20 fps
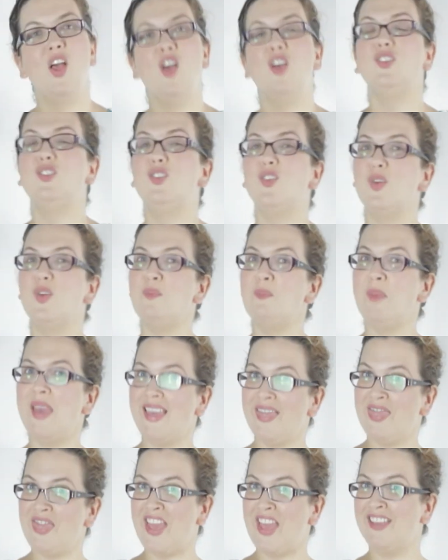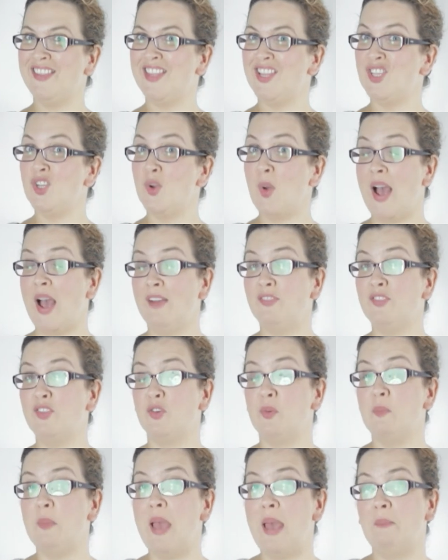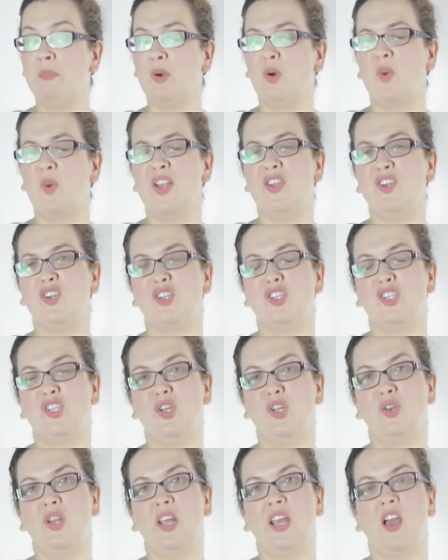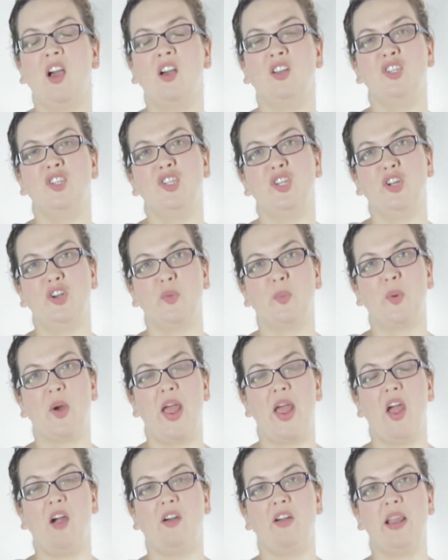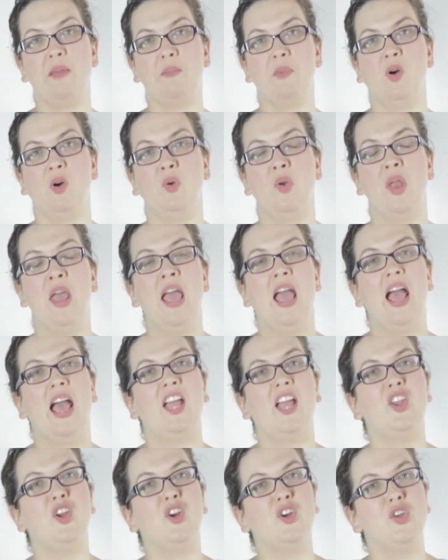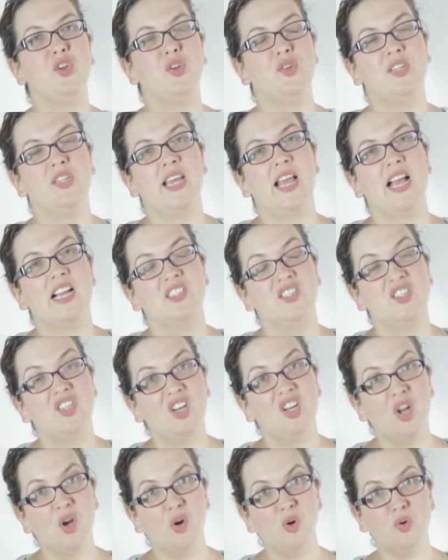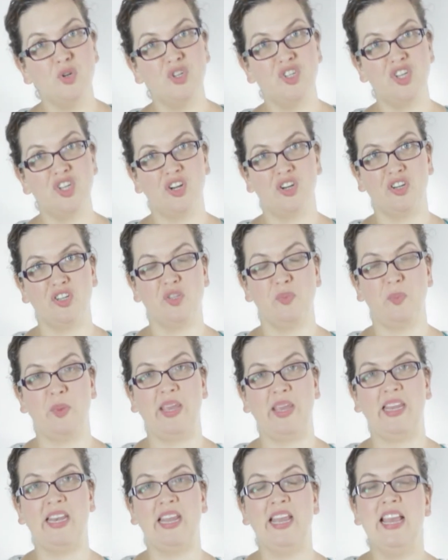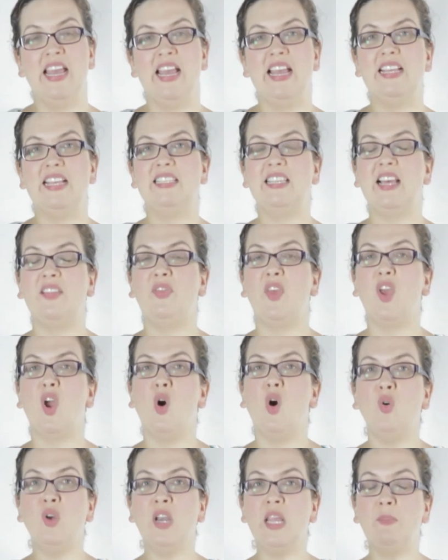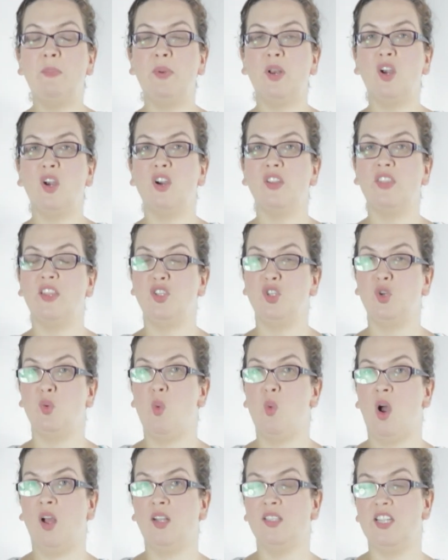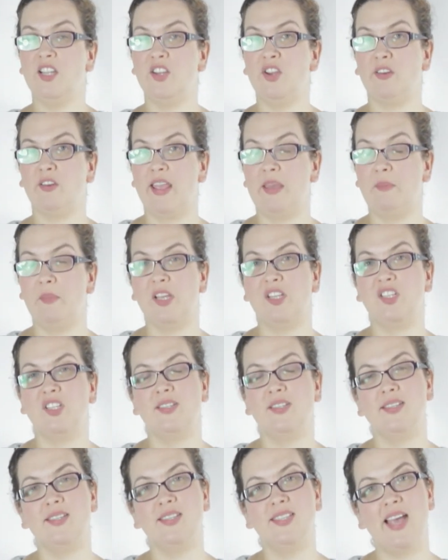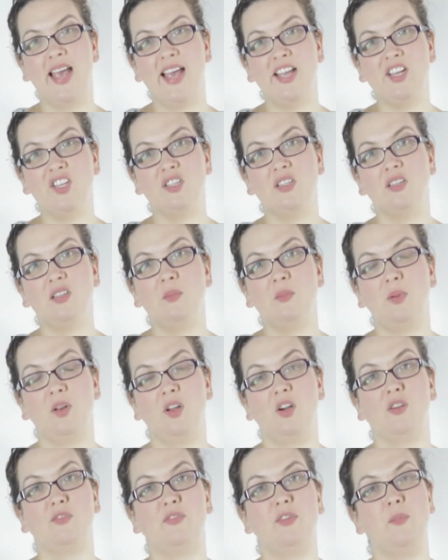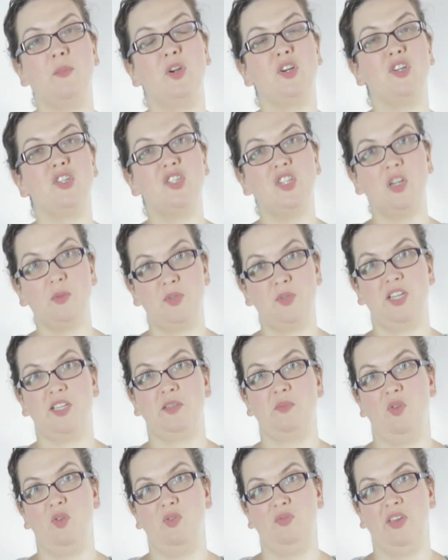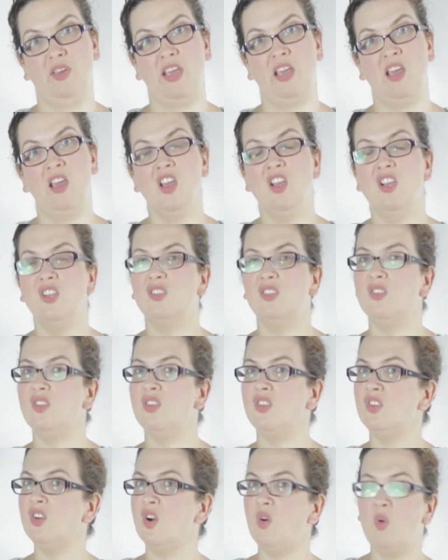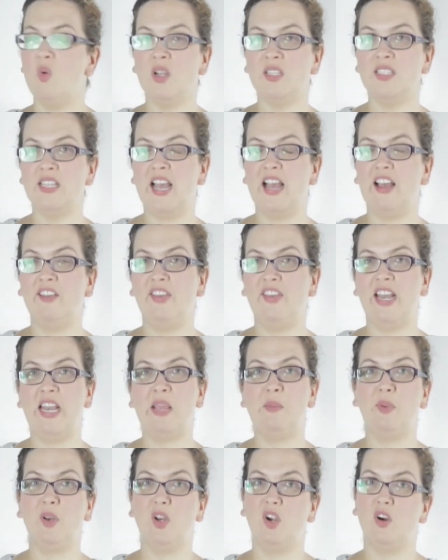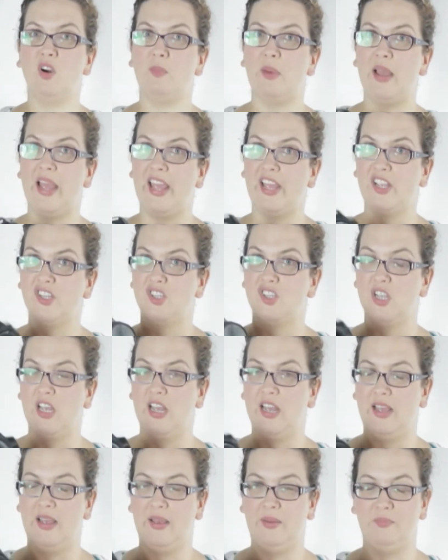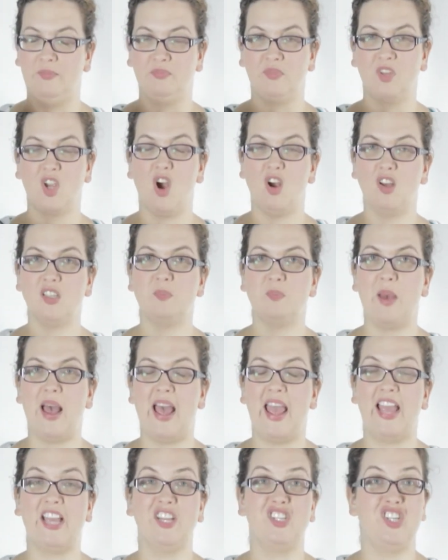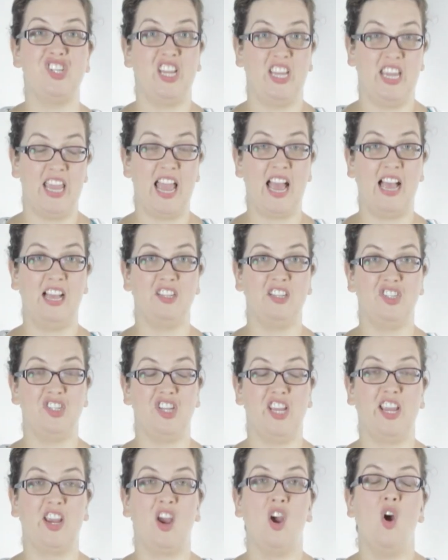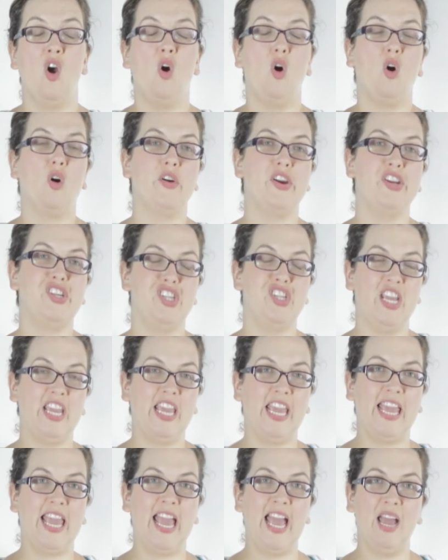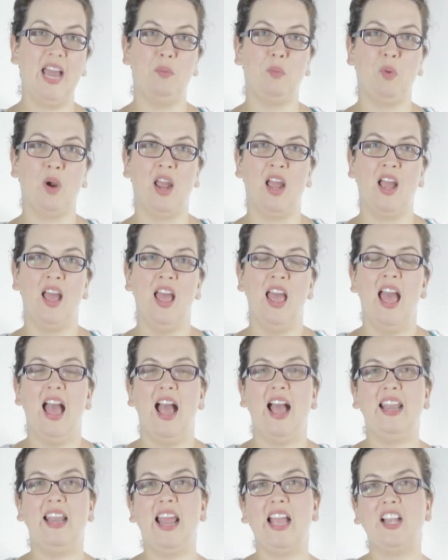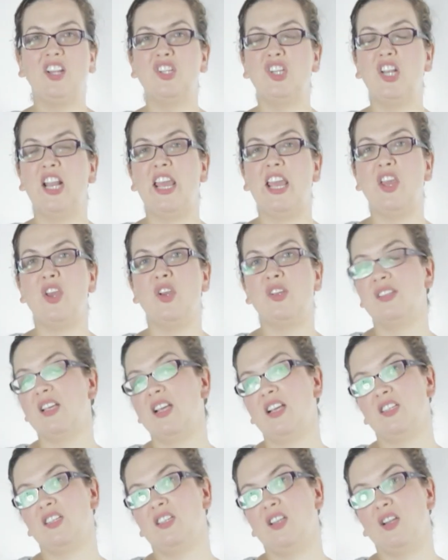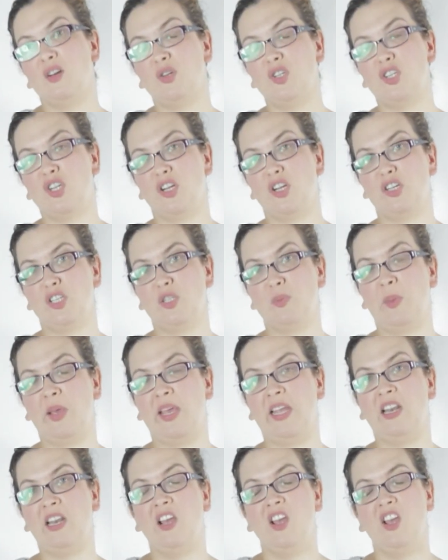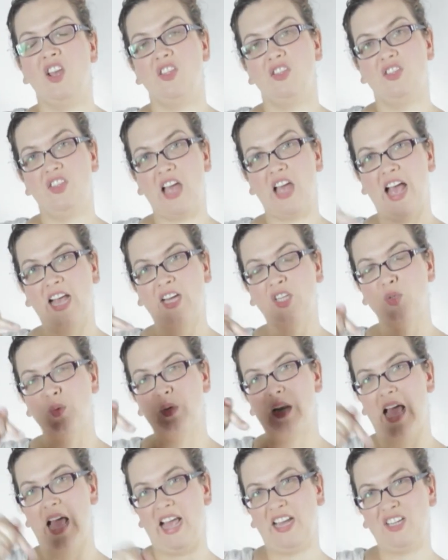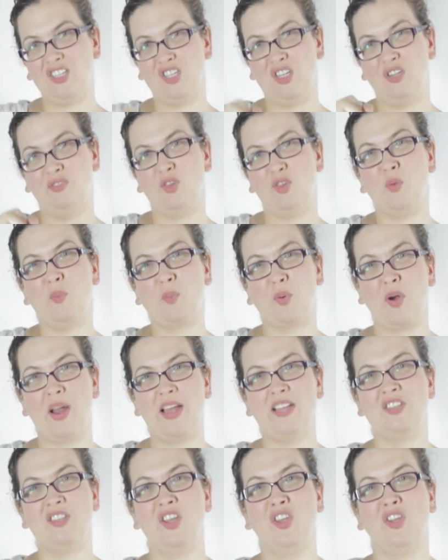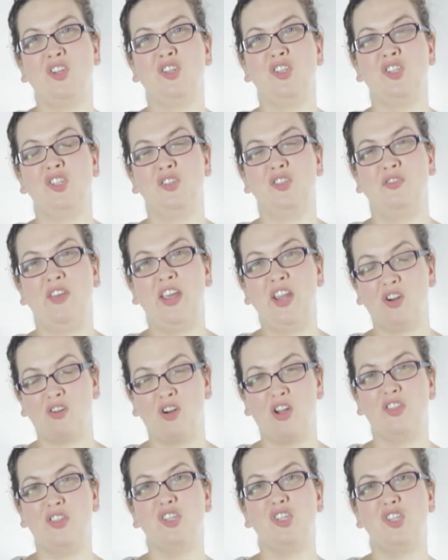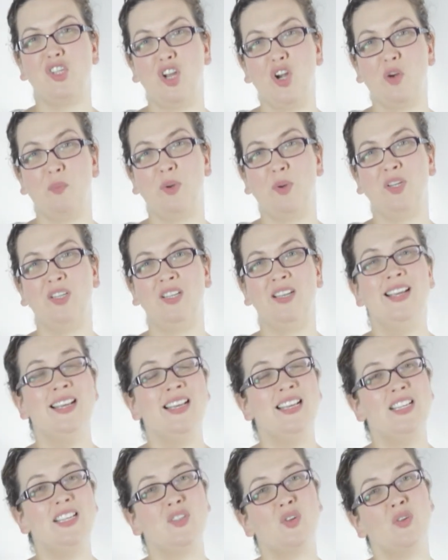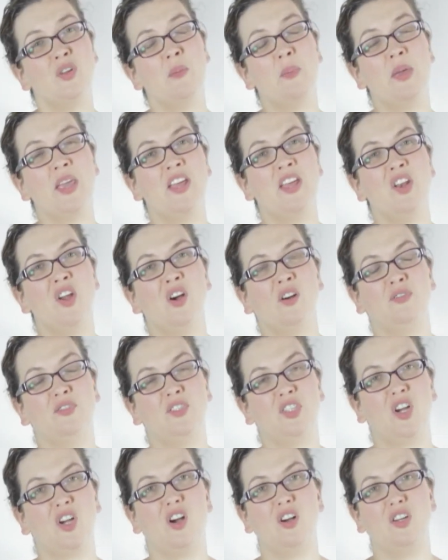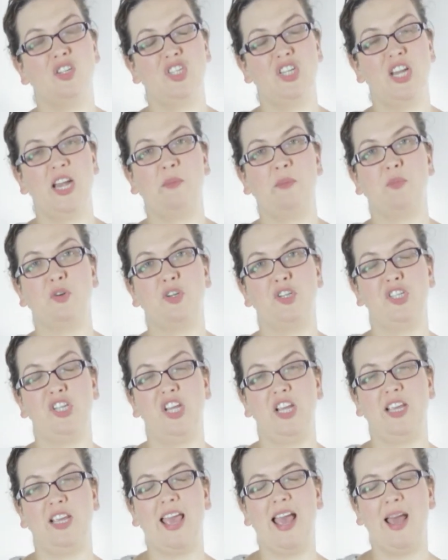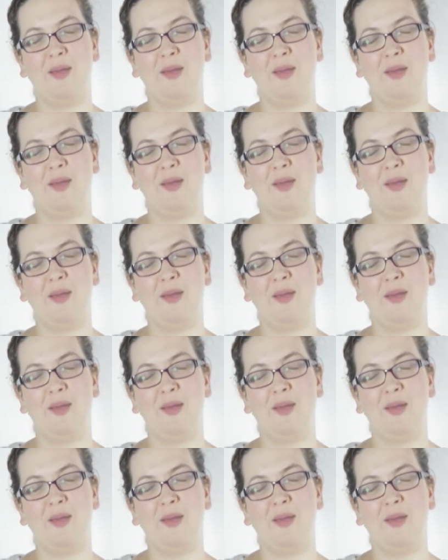So the main thing that you have to remember when you're shooting on shutter priority mode and you're using a slow shutter speed is that the only blur that you want in your image is intentional blur from your subject moving. So you don't want to have any blur caused by a shaky handshake or a shaky camera. And actually using a slow shutter speed, the actual action of you pressing your finger on the shutter button is going to be enough to cause camera shake.